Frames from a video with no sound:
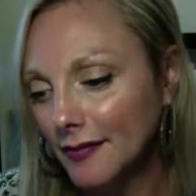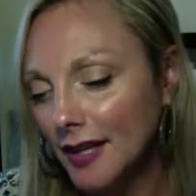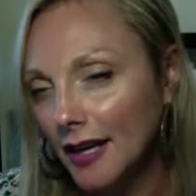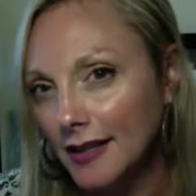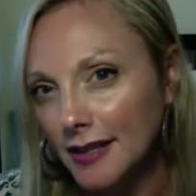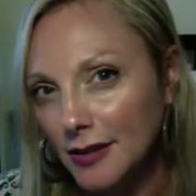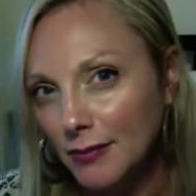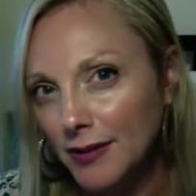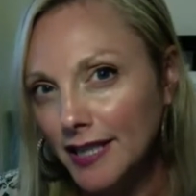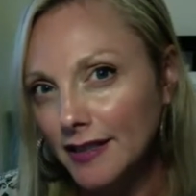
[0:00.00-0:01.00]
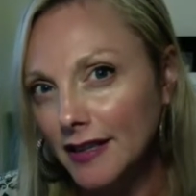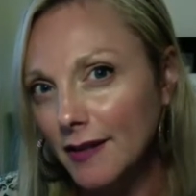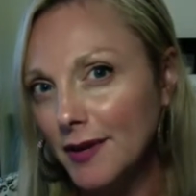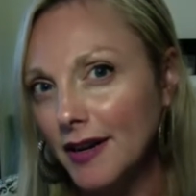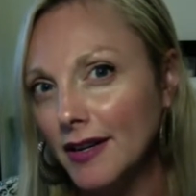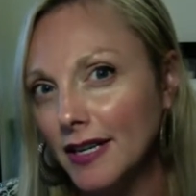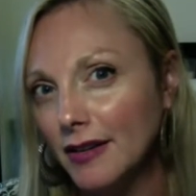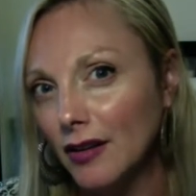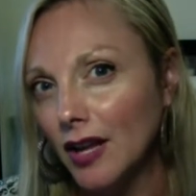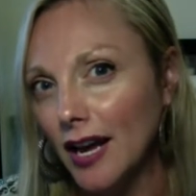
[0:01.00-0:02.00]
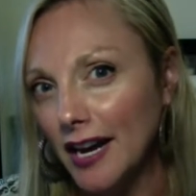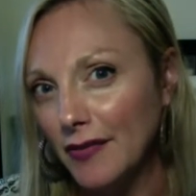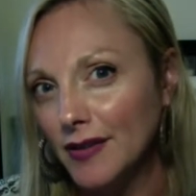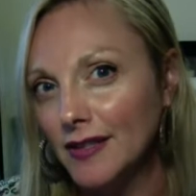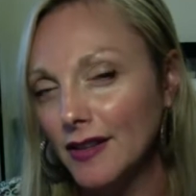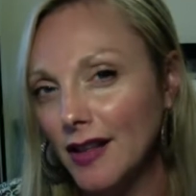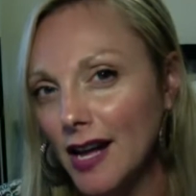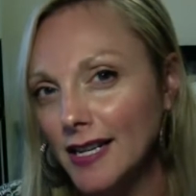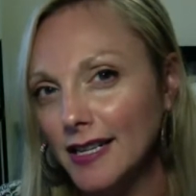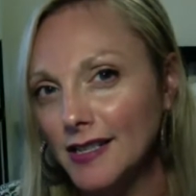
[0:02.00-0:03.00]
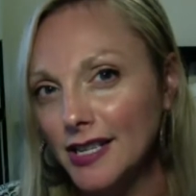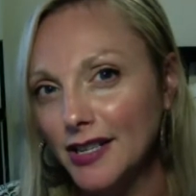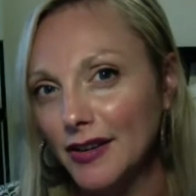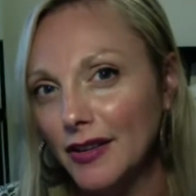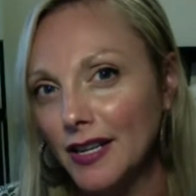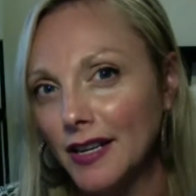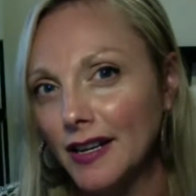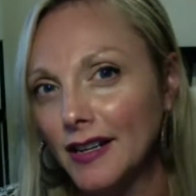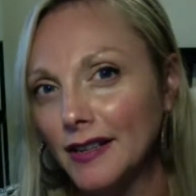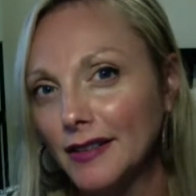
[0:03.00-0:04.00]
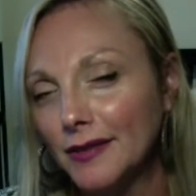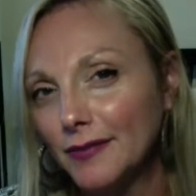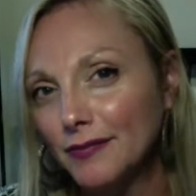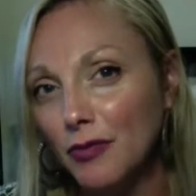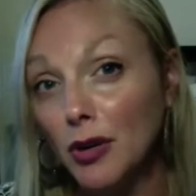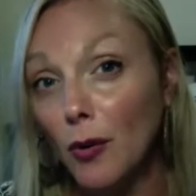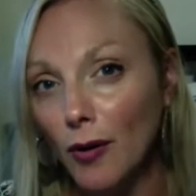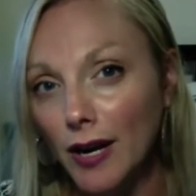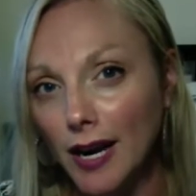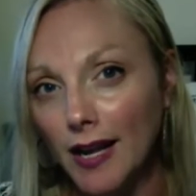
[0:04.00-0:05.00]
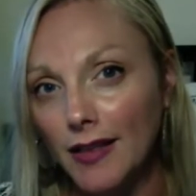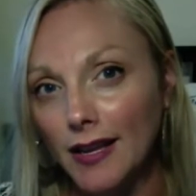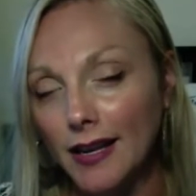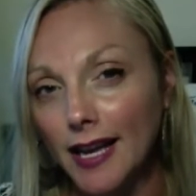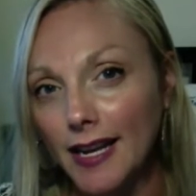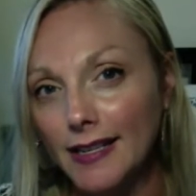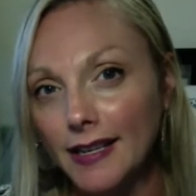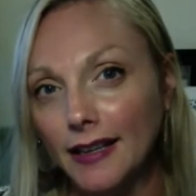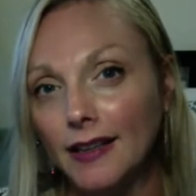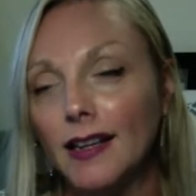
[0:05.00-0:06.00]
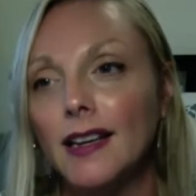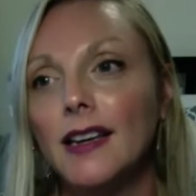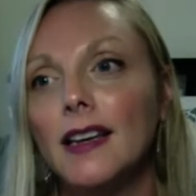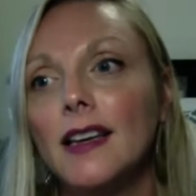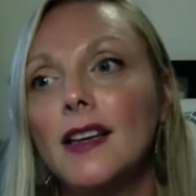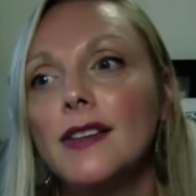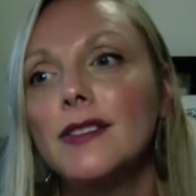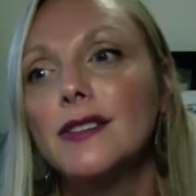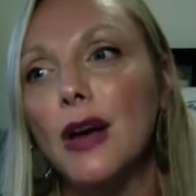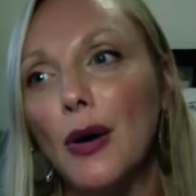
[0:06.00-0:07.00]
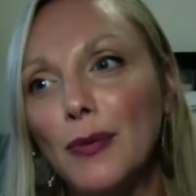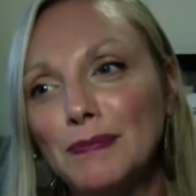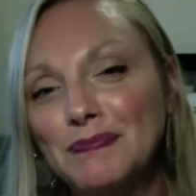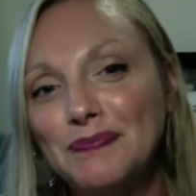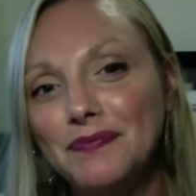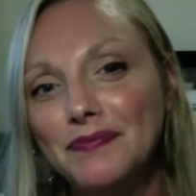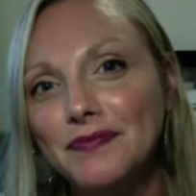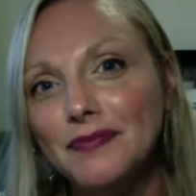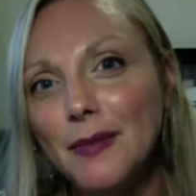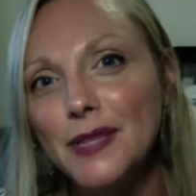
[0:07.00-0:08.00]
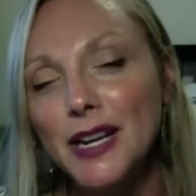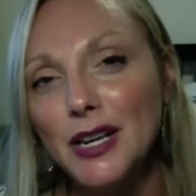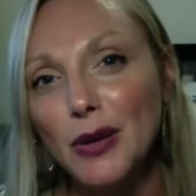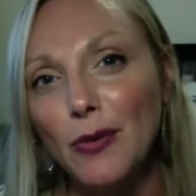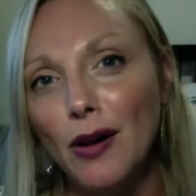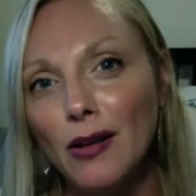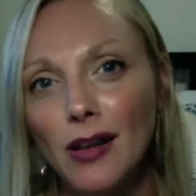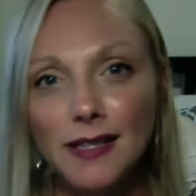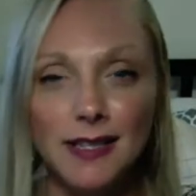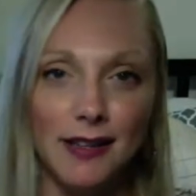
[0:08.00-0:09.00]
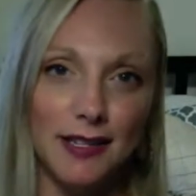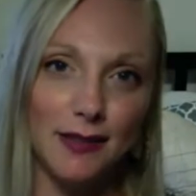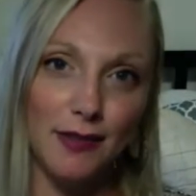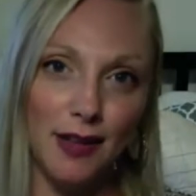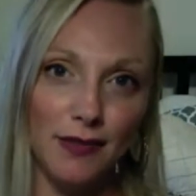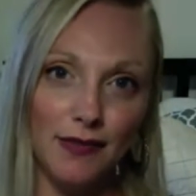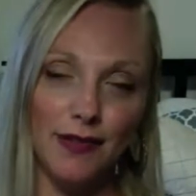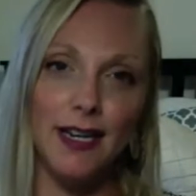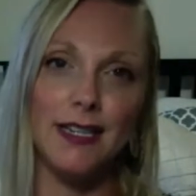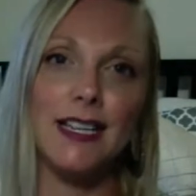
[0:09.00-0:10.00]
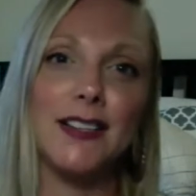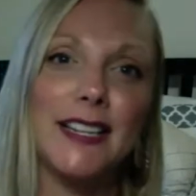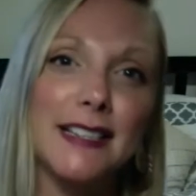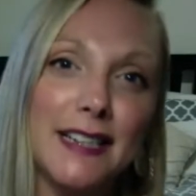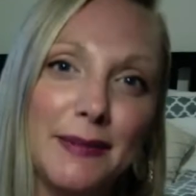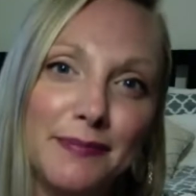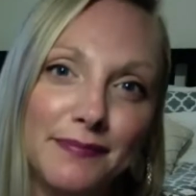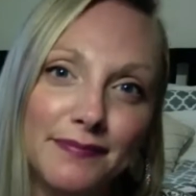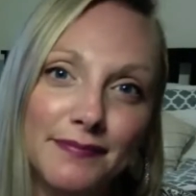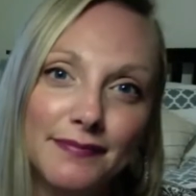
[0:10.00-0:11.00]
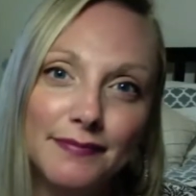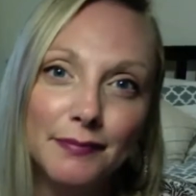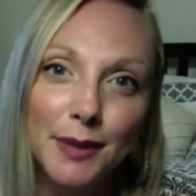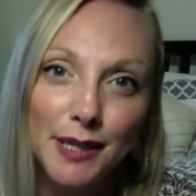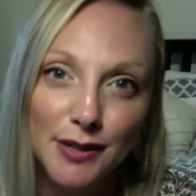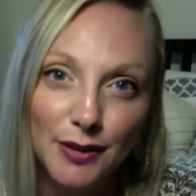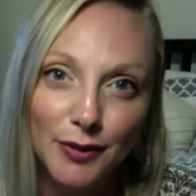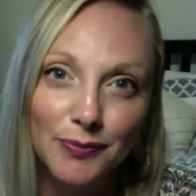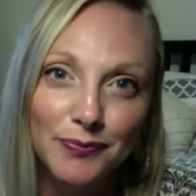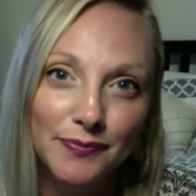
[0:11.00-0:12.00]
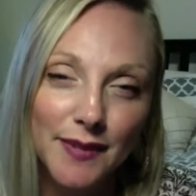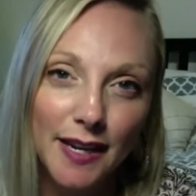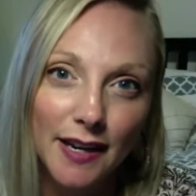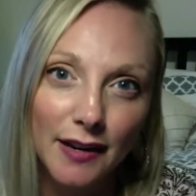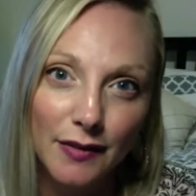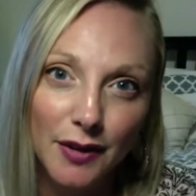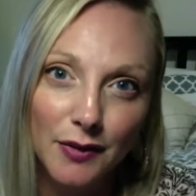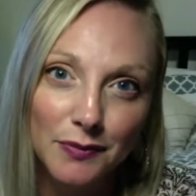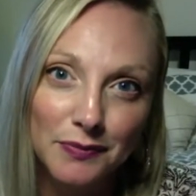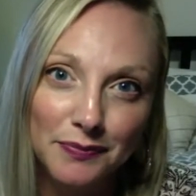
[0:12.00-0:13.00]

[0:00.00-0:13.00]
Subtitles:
yes, I do plan on coming on here live. It's a lot easier than recording and then editing. So I'm sending you all lots and lots of love. And until next time, please do take care of you.